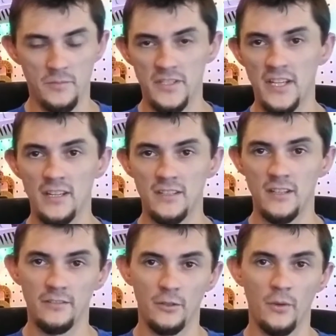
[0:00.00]
stands here
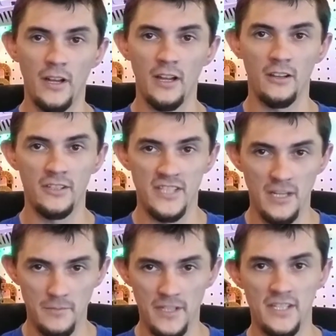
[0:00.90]
for a while, take
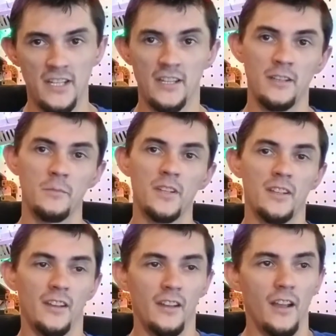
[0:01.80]
my time.
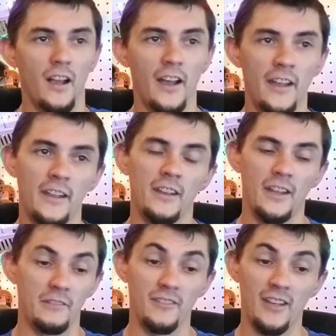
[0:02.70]
I